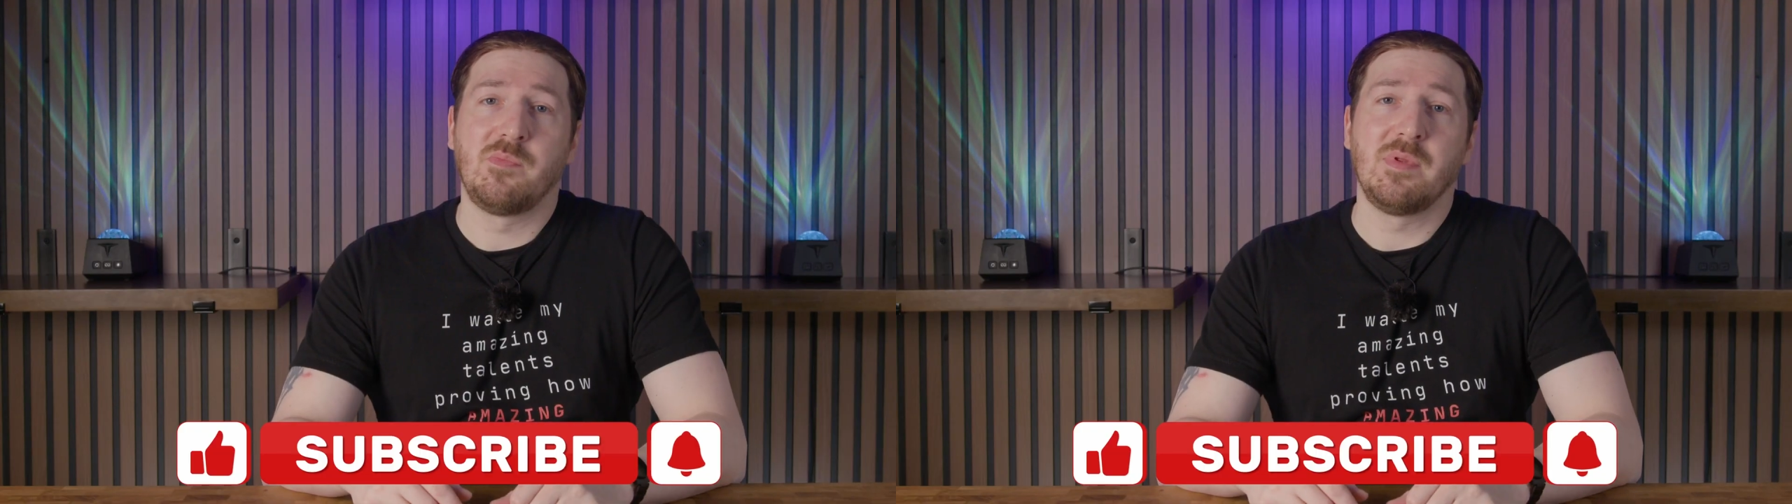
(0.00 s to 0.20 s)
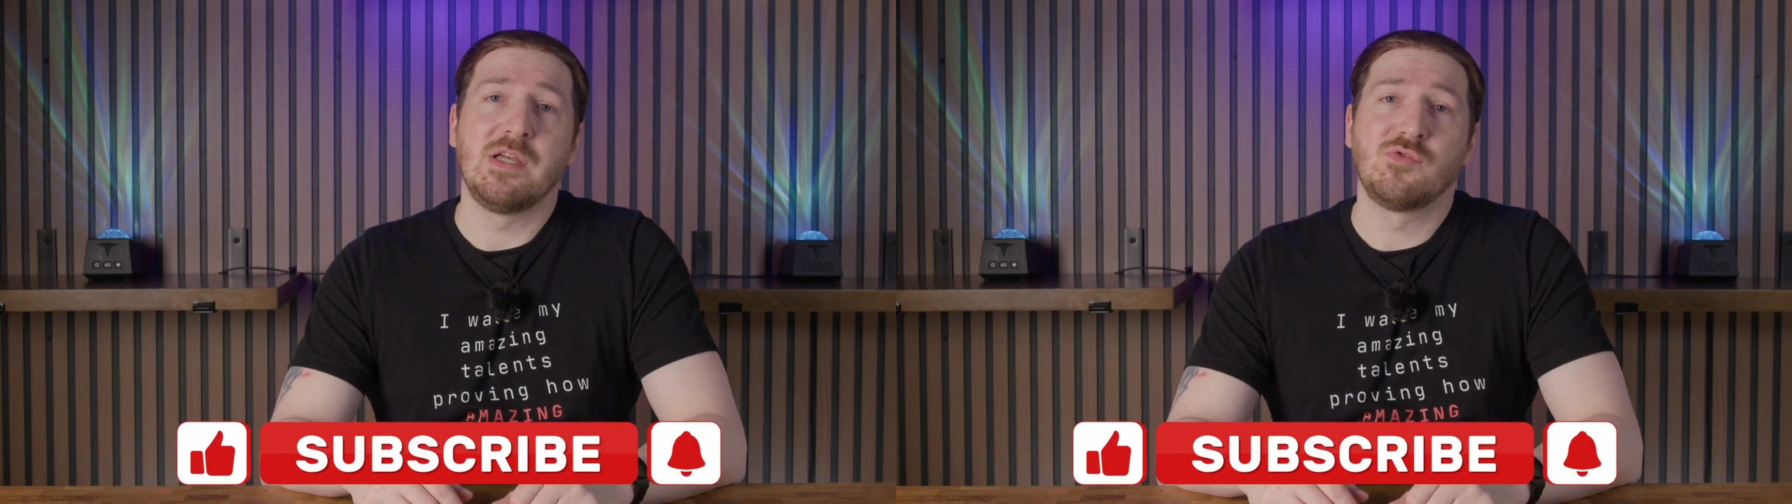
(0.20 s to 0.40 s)

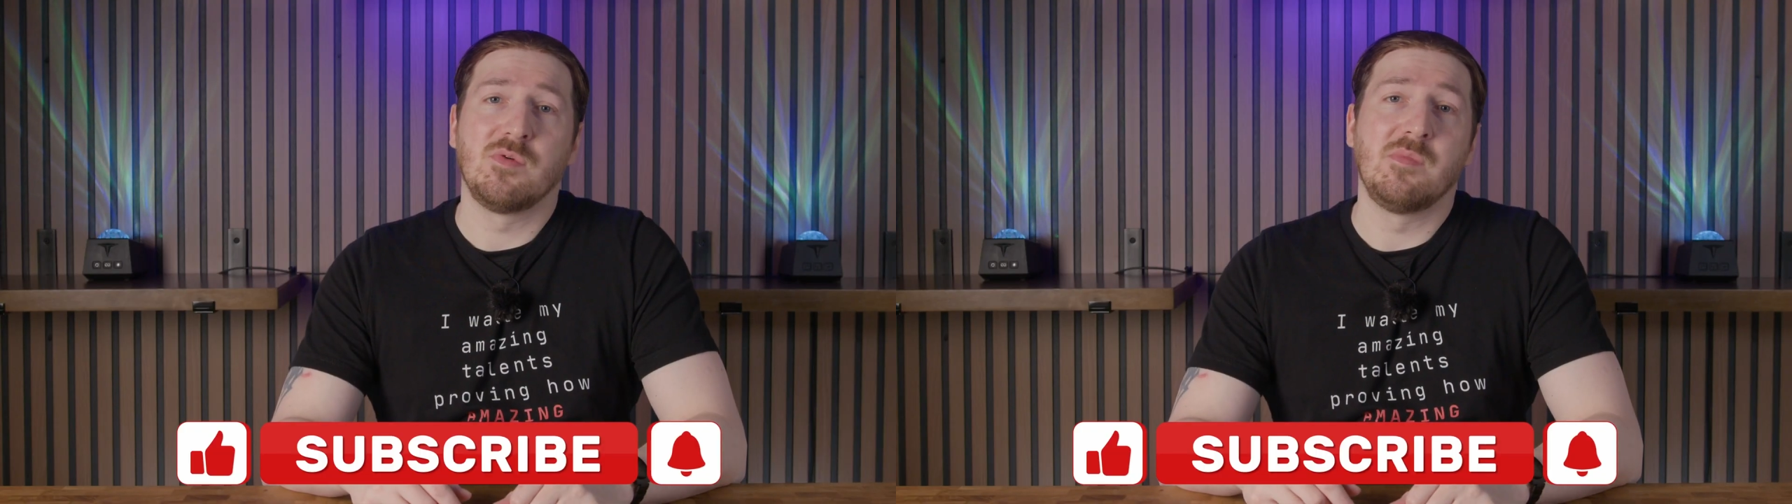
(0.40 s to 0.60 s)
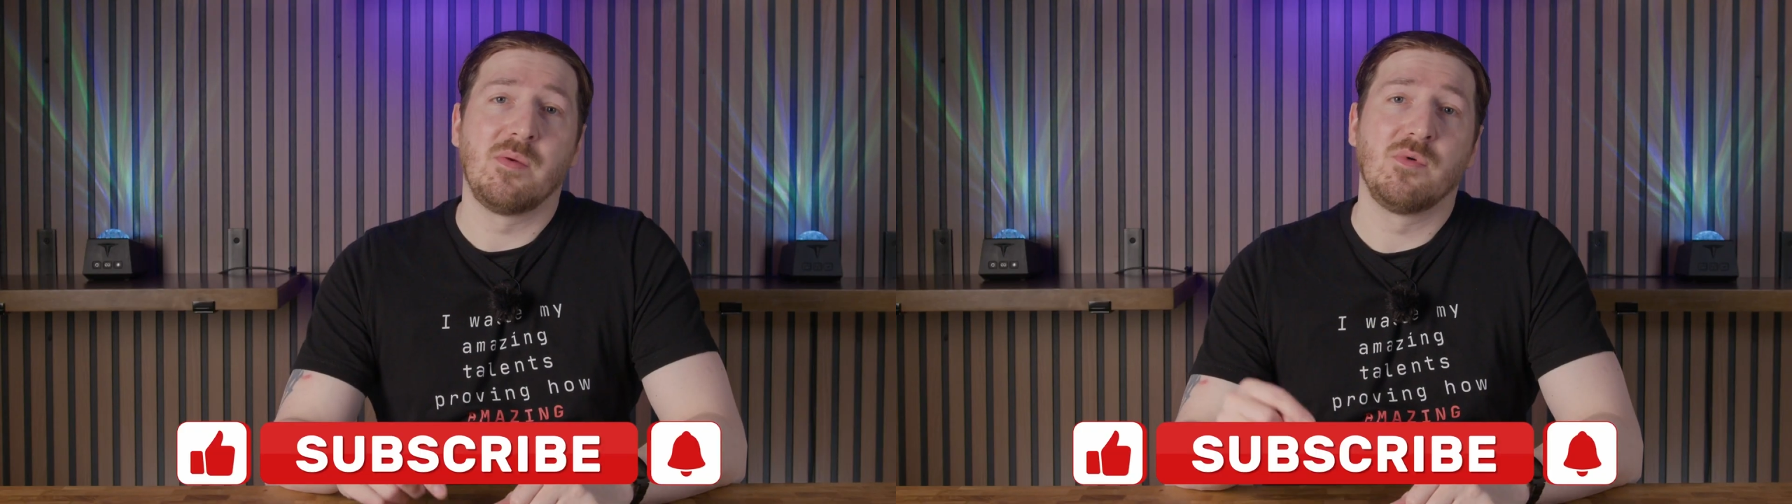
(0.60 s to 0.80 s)
please
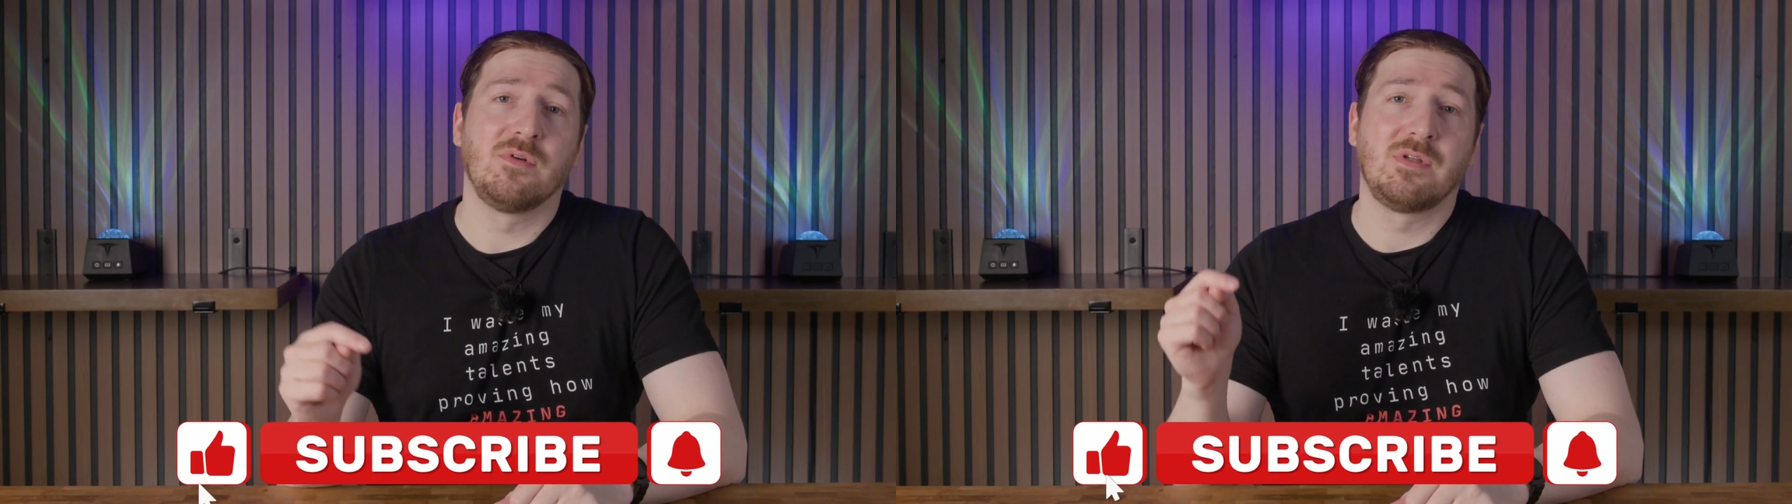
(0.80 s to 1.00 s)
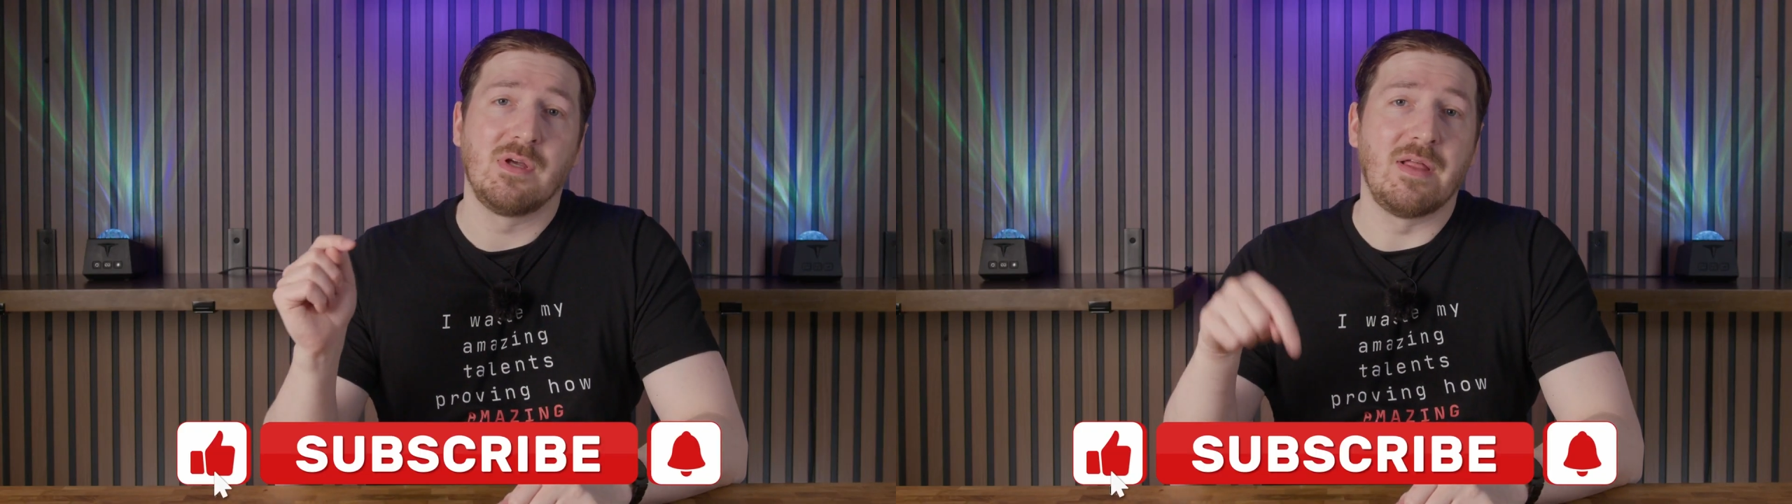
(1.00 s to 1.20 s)

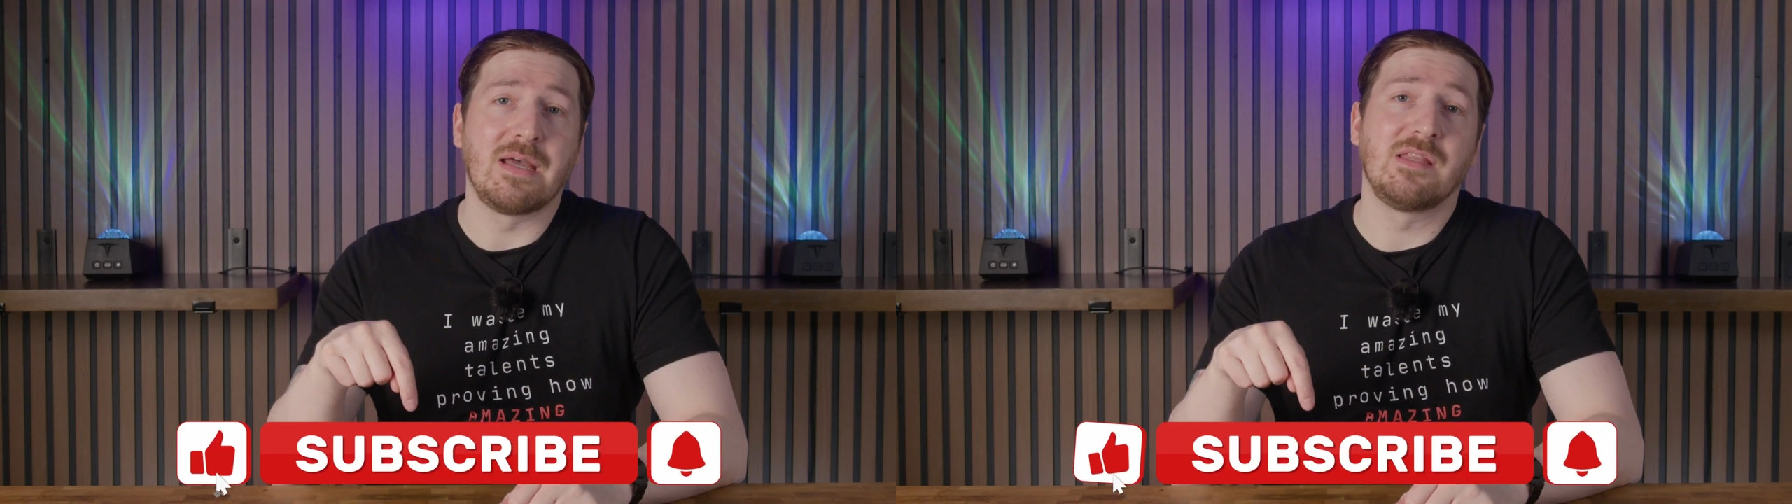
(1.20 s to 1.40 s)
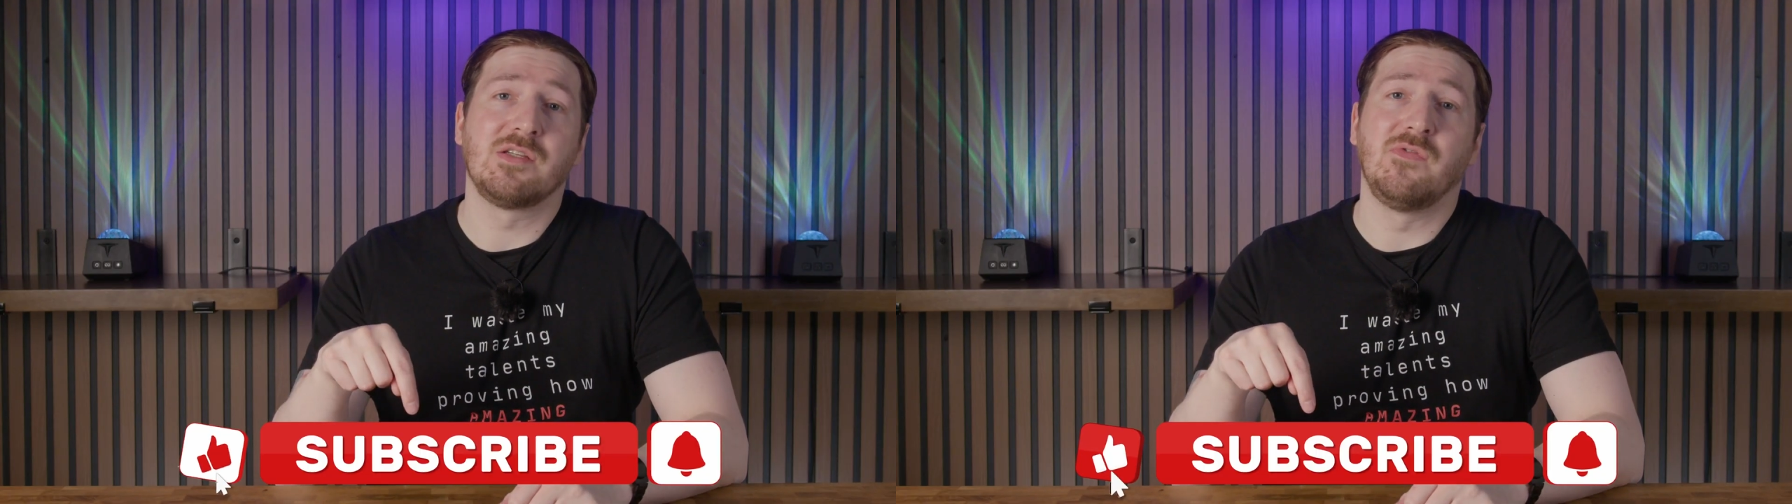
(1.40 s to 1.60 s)
remember to like this